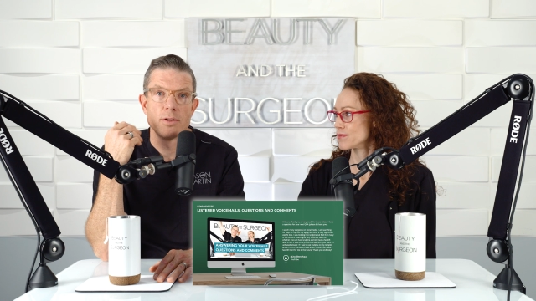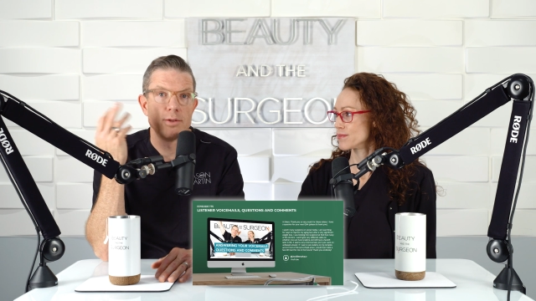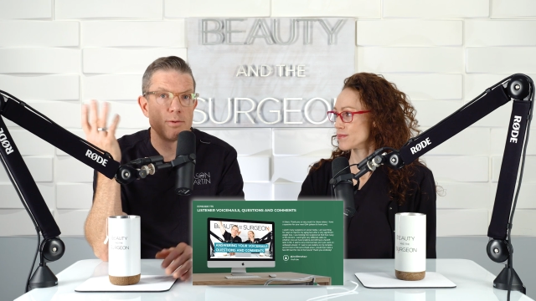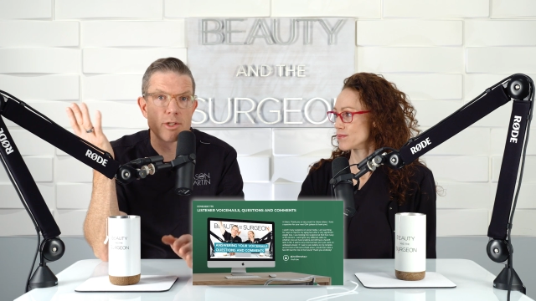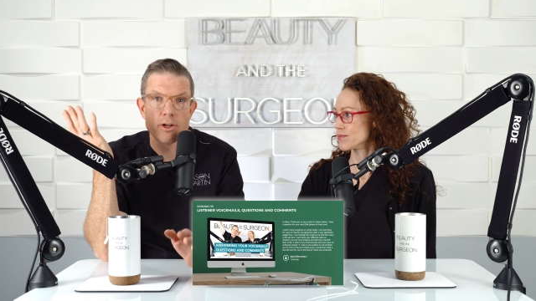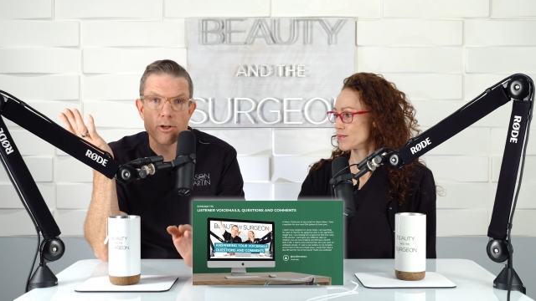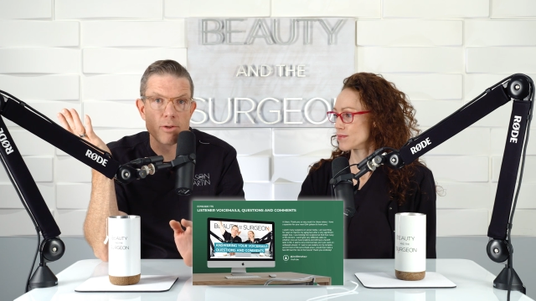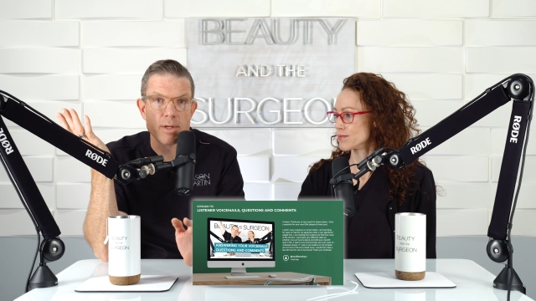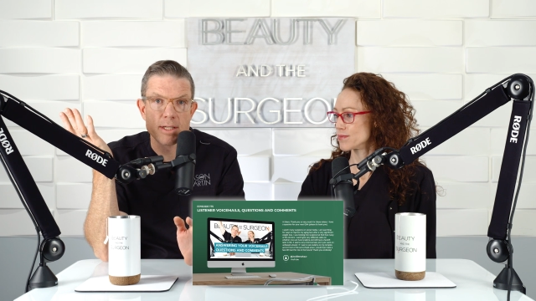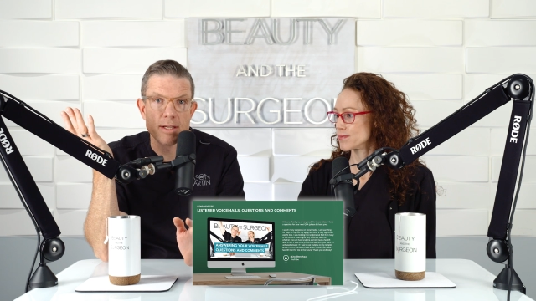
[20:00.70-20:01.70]
Speaker 1: do
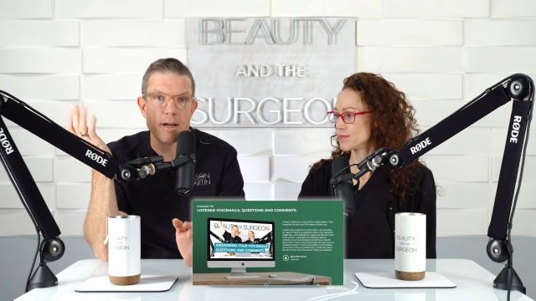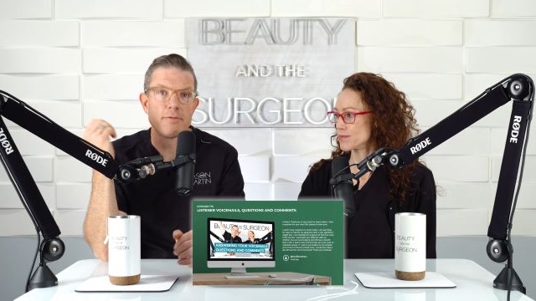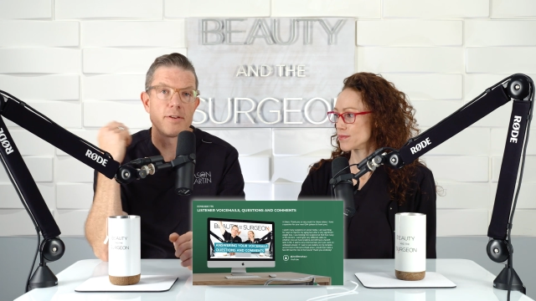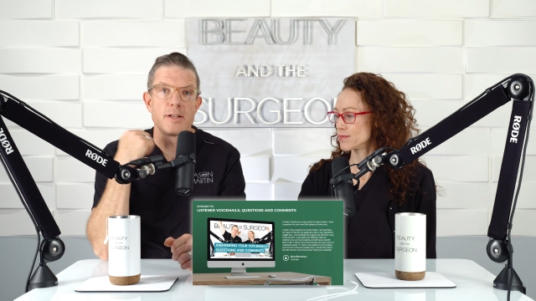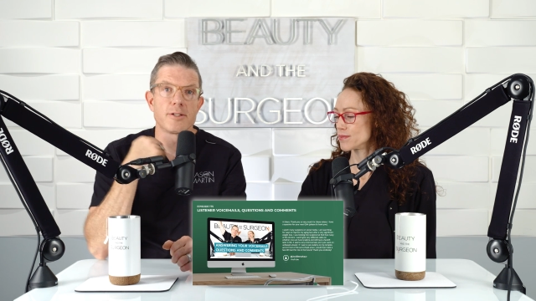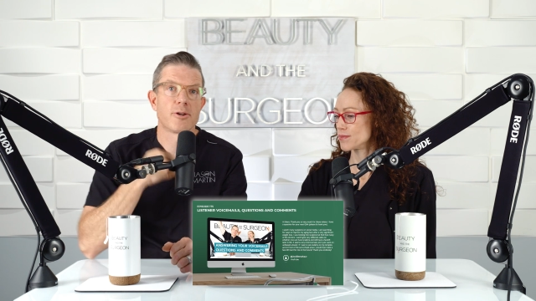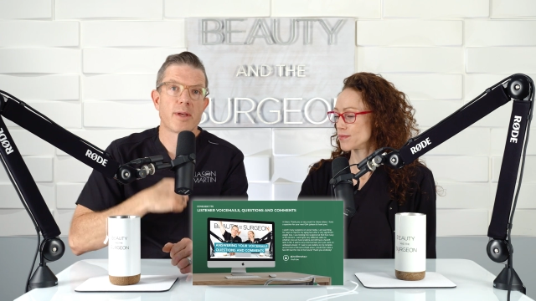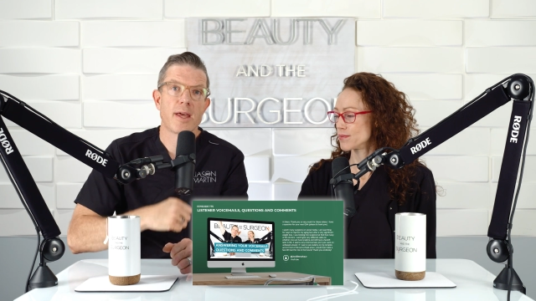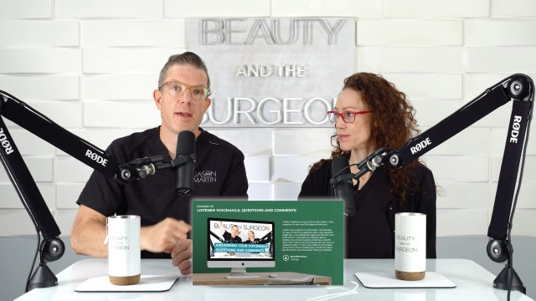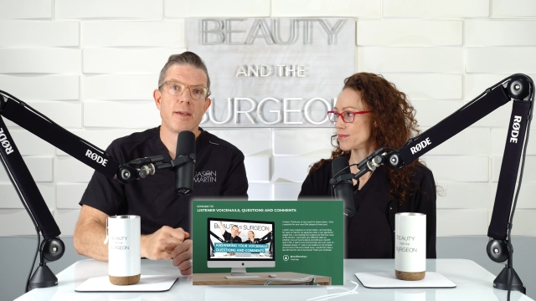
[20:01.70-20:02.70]
surgery stuff, and it's
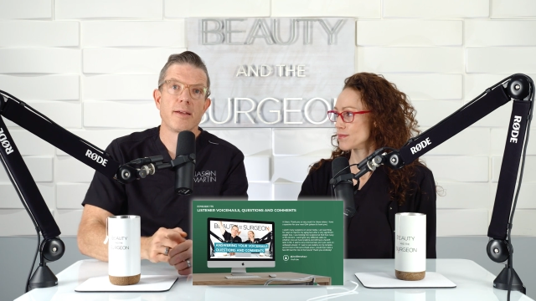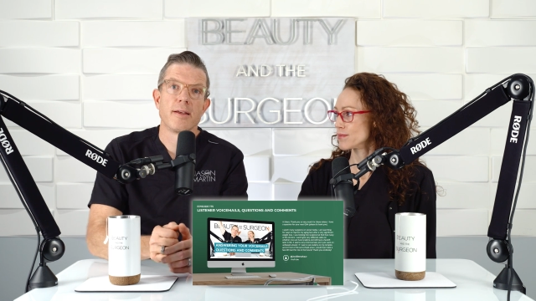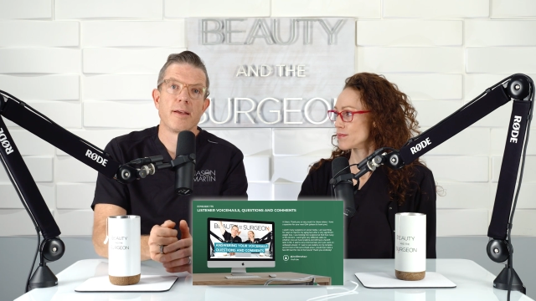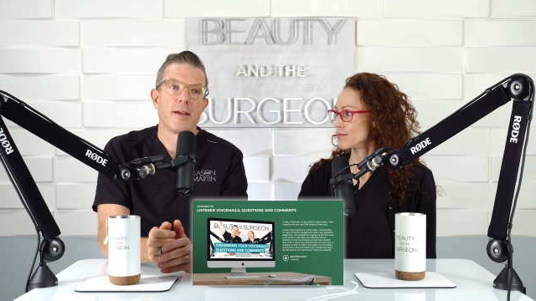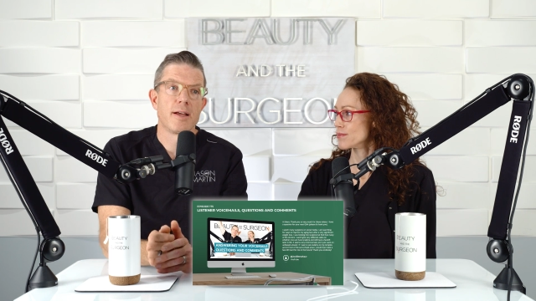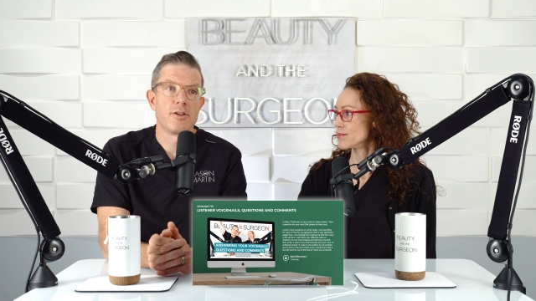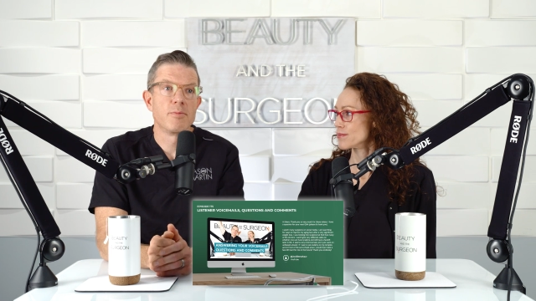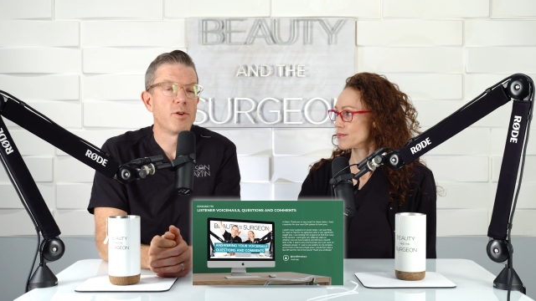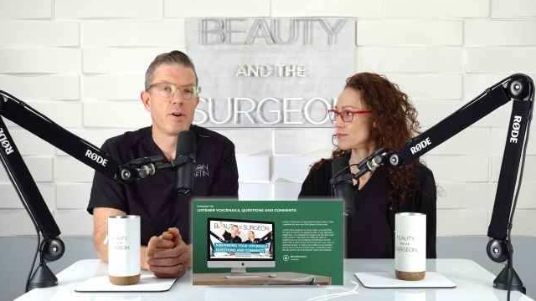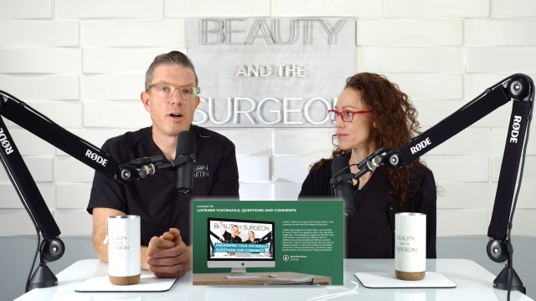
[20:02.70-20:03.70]
okay, and you
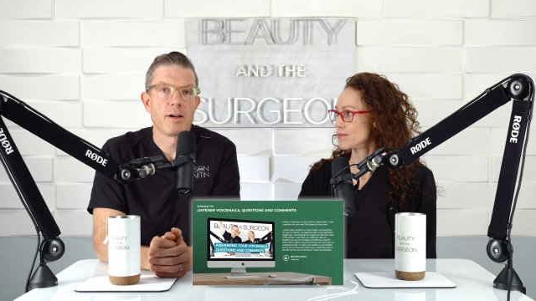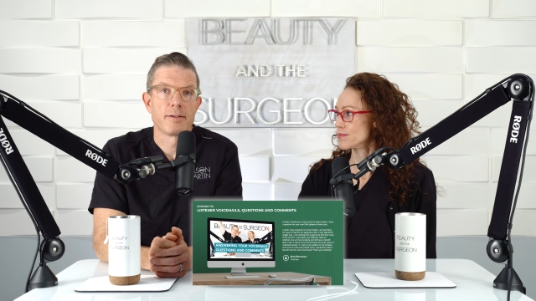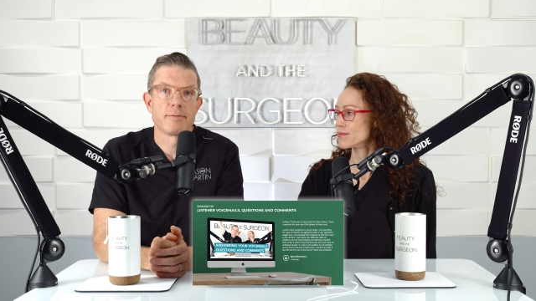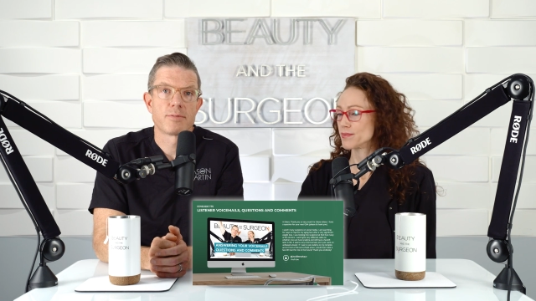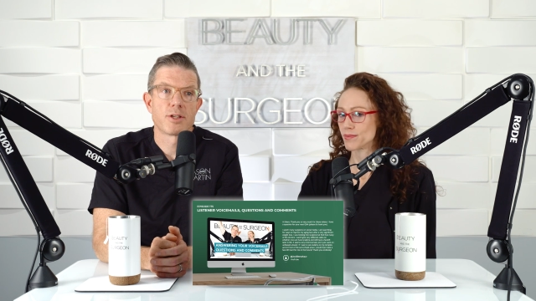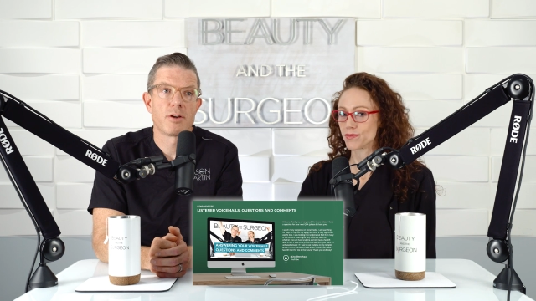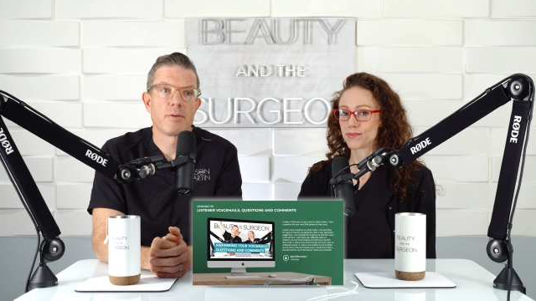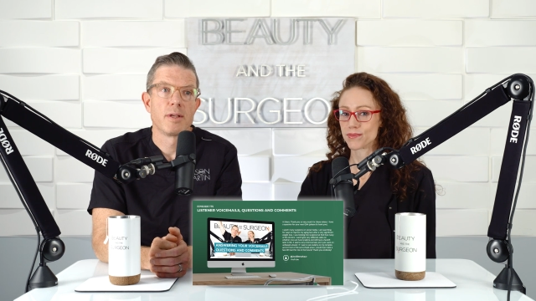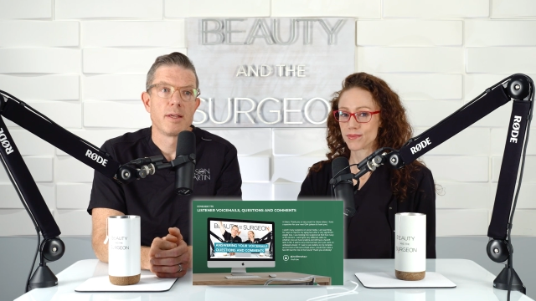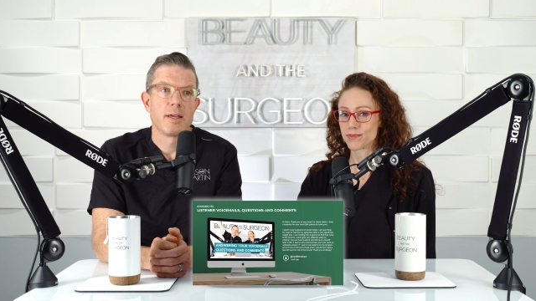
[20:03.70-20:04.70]
move on.
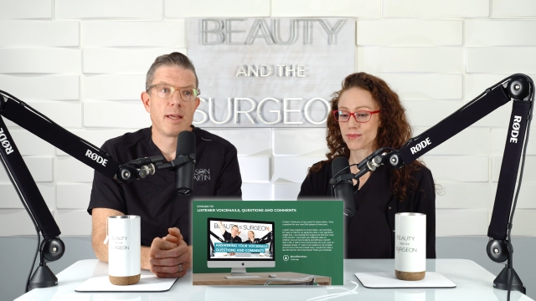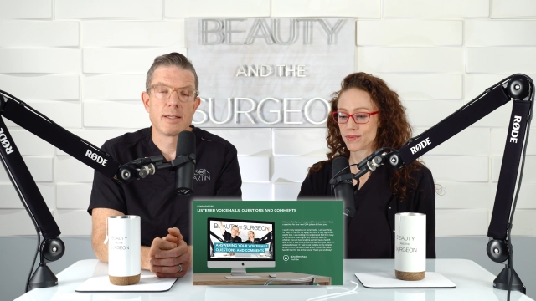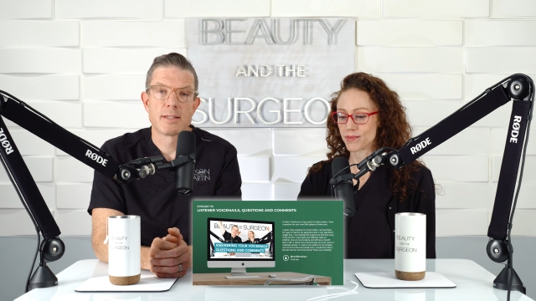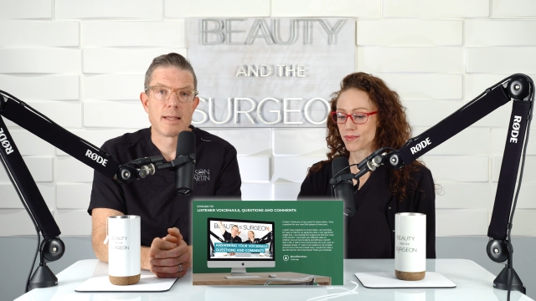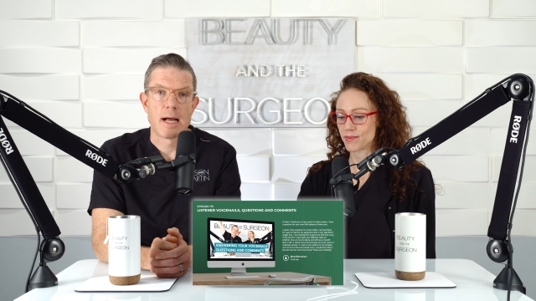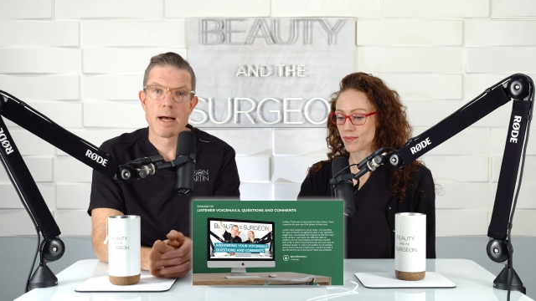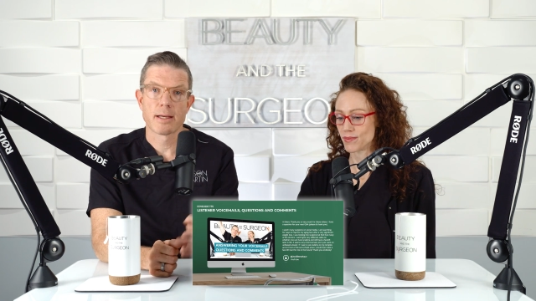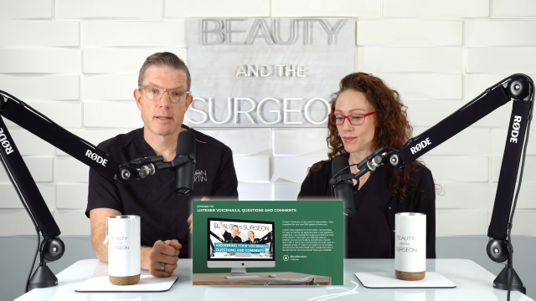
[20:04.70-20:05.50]
So it is not